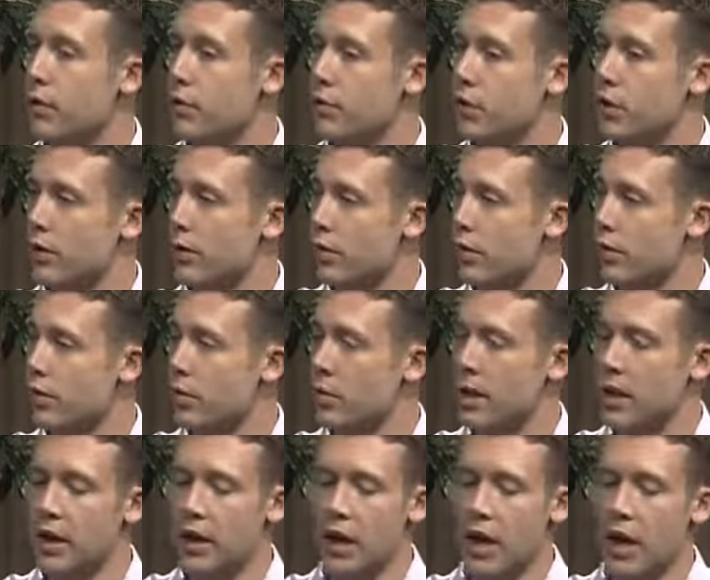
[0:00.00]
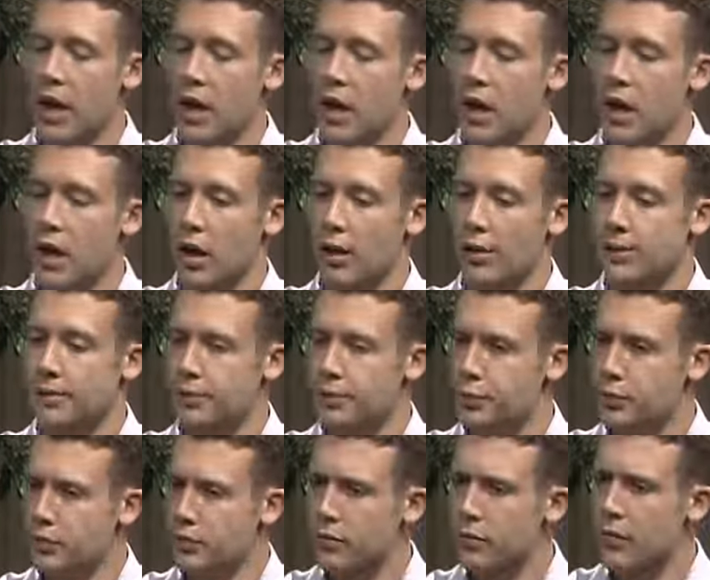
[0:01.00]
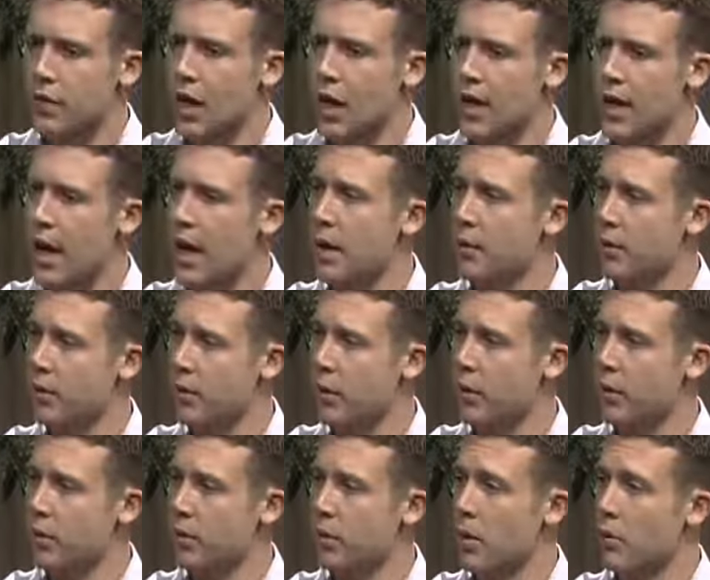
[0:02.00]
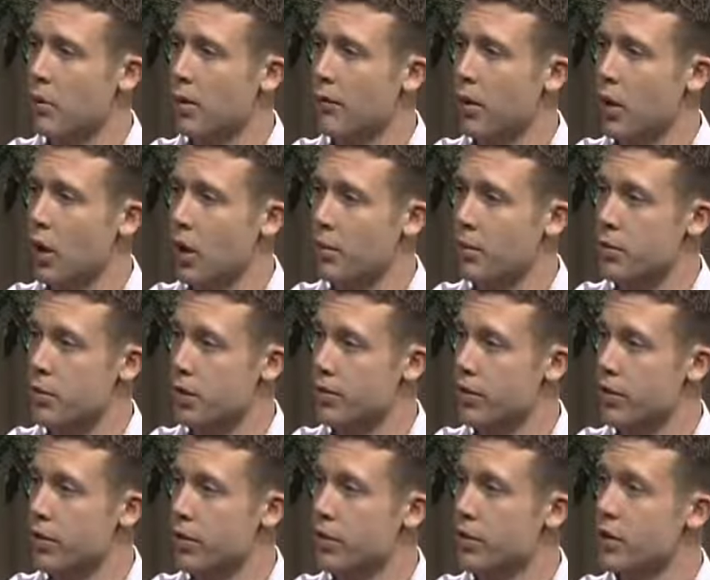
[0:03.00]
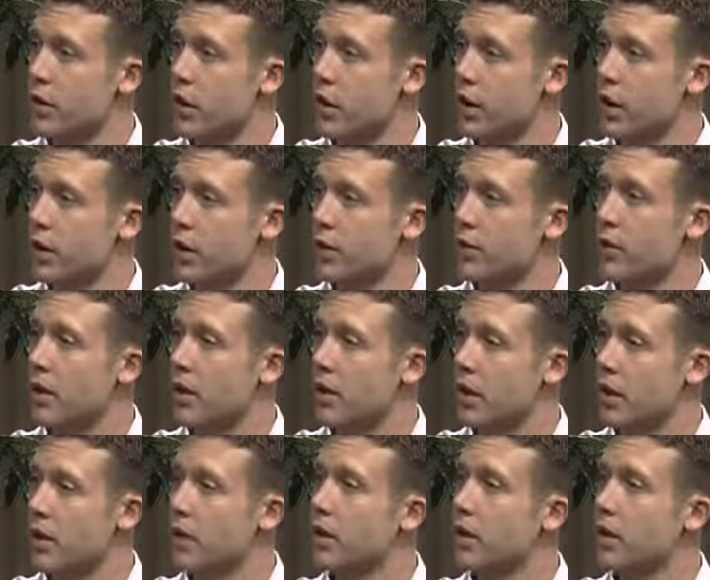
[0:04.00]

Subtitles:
Services Committee, and Adam Smith is a member of the Armed Services Committee.